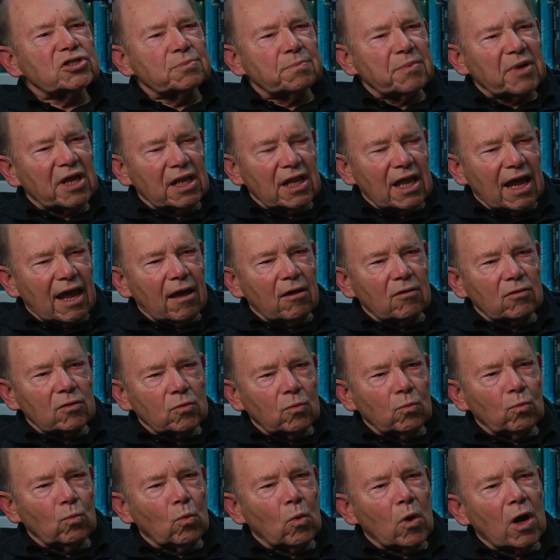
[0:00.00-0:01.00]
spell out
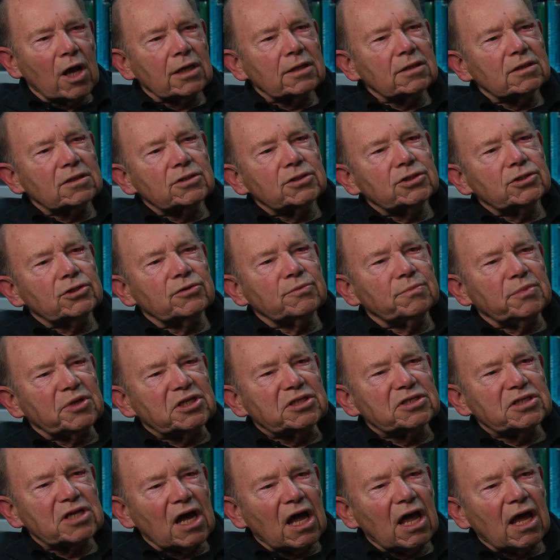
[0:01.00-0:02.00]
what should be
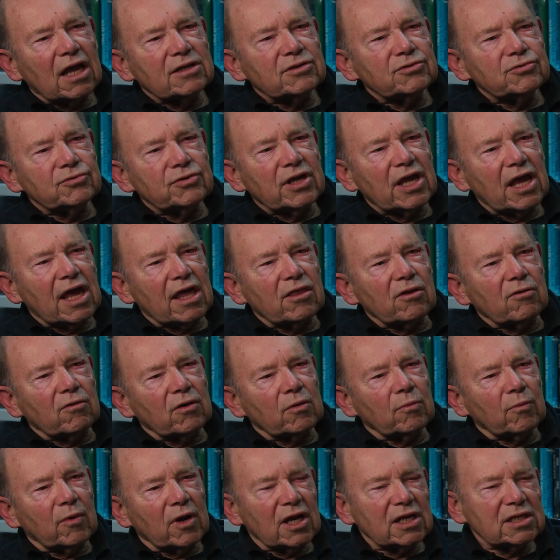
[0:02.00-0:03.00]
tied together.
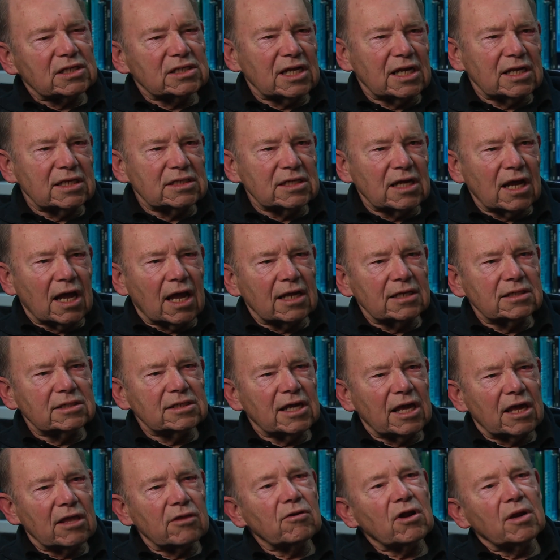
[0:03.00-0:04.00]
And when I say tied
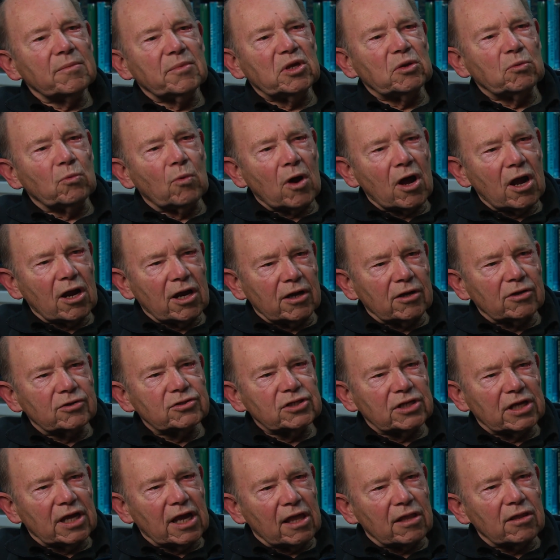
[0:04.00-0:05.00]
together, I mean wired
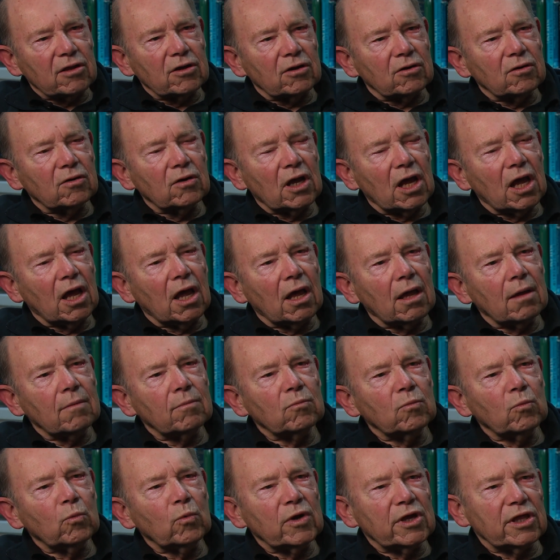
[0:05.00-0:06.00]
together
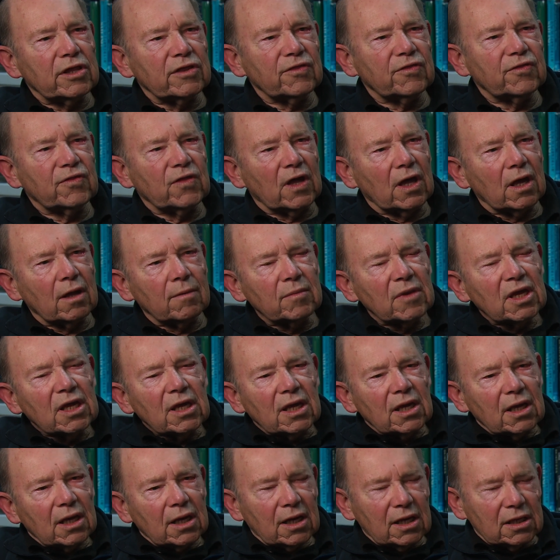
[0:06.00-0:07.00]
um, with um,
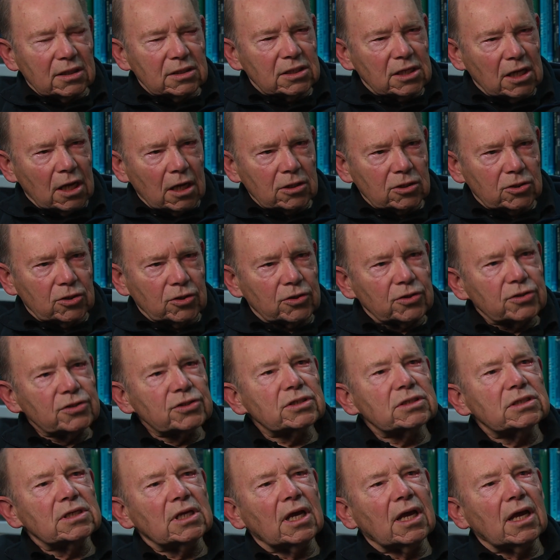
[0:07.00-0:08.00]

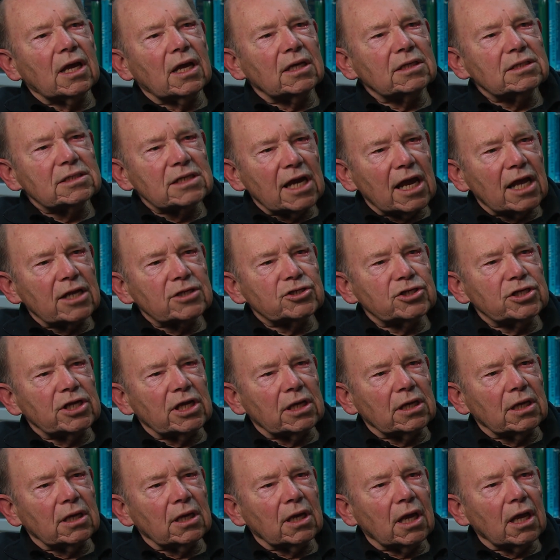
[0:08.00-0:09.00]
conductors uh,
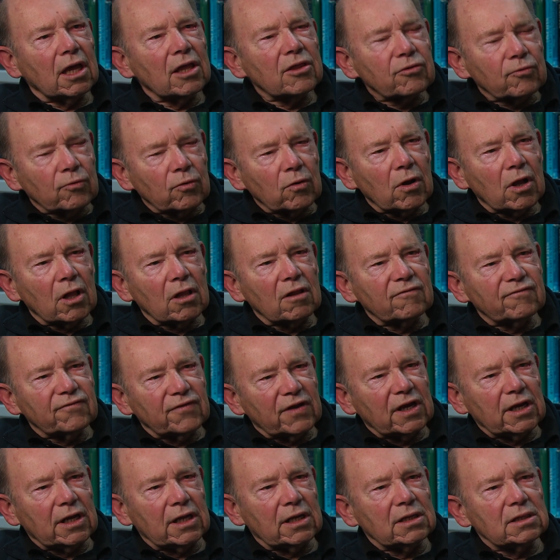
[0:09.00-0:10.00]
attaching uh, through-hull
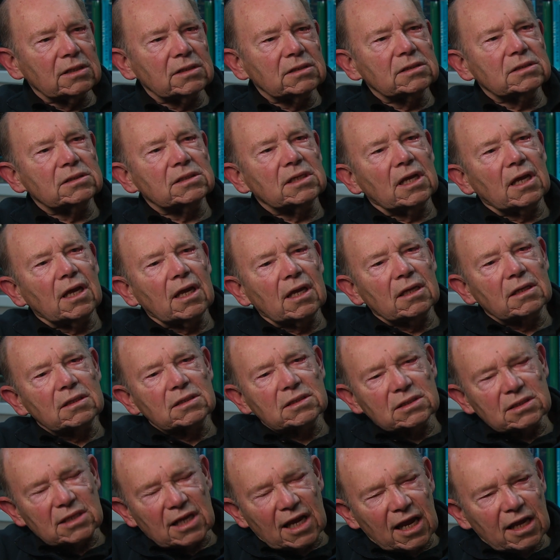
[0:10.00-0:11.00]
fittings, uh,
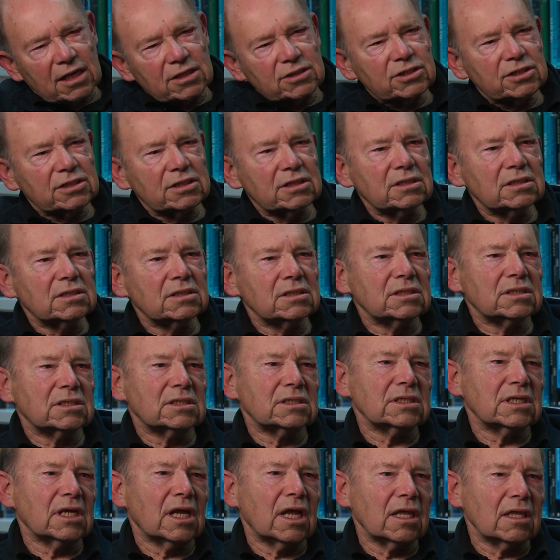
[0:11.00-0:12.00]

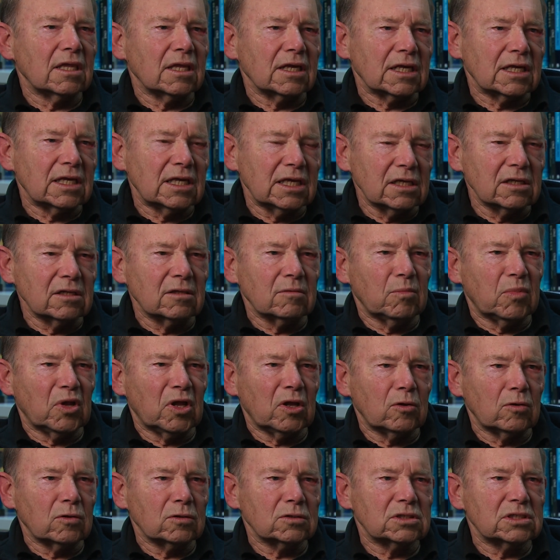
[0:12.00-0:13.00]
stanchions, uh, the keel
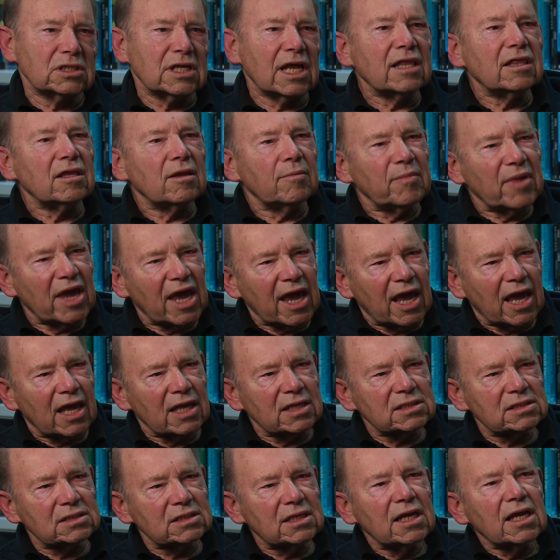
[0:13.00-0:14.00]
bolts, and the
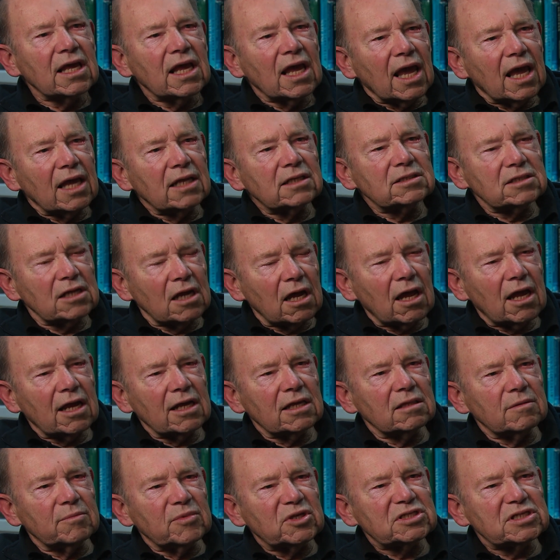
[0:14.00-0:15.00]
mast, and
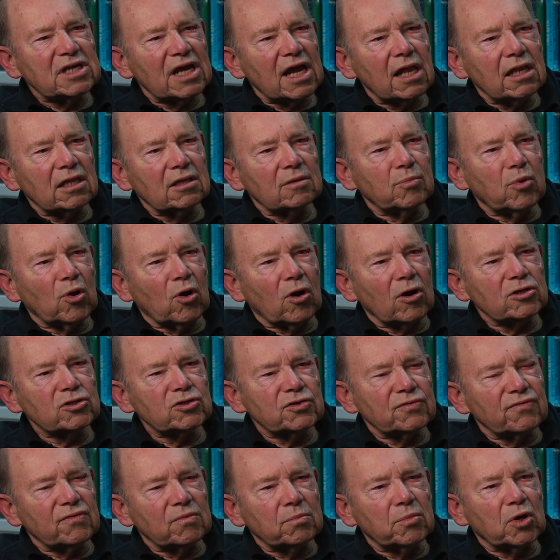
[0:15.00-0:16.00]
tying the metallic parts
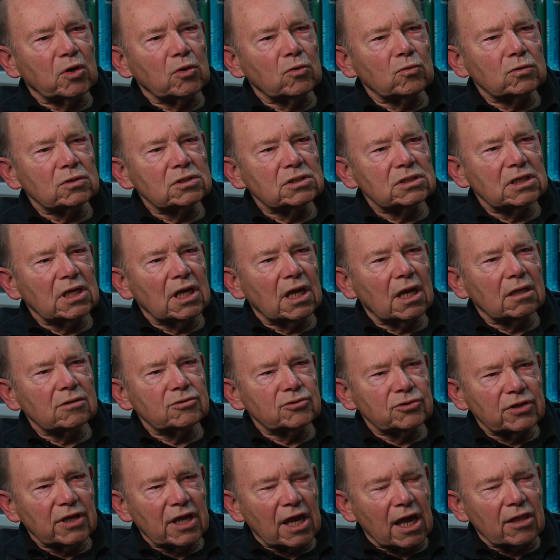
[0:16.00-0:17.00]
of the boat uh,
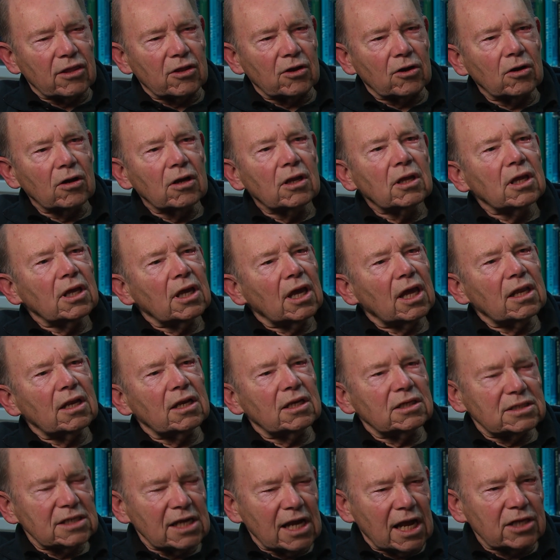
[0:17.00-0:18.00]
together and
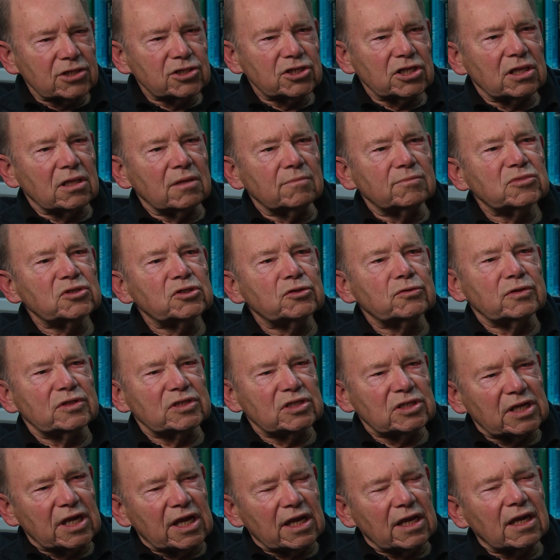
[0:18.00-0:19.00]
attaching them to a
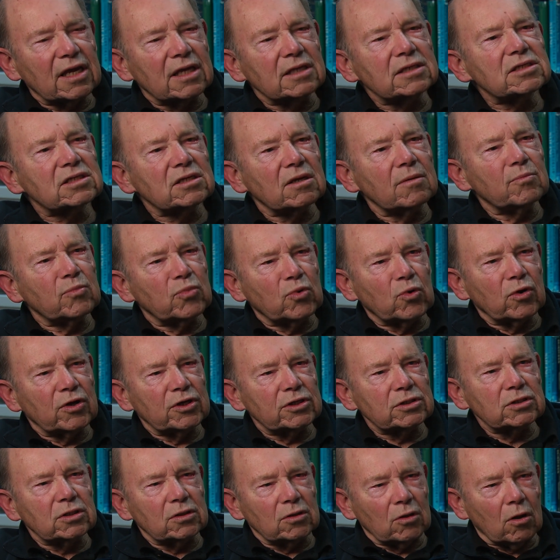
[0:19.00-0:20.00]
zinc at some
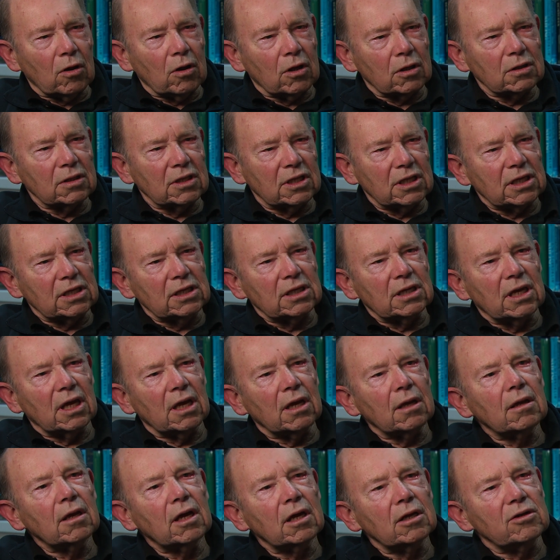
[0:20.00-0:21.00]
point along the
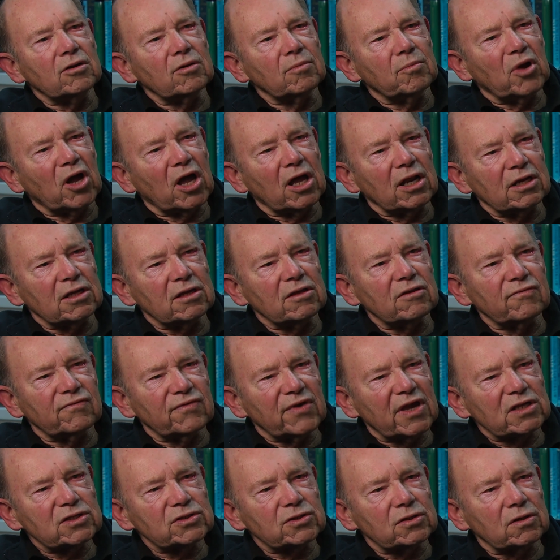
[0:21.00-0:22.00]
uh, underbody of the
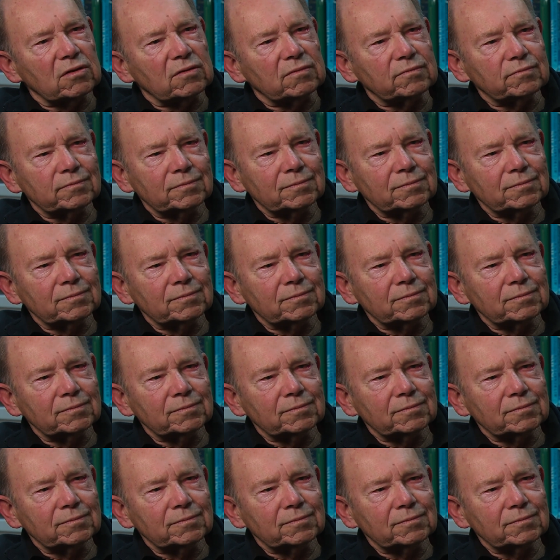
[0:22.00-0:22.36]
vessel.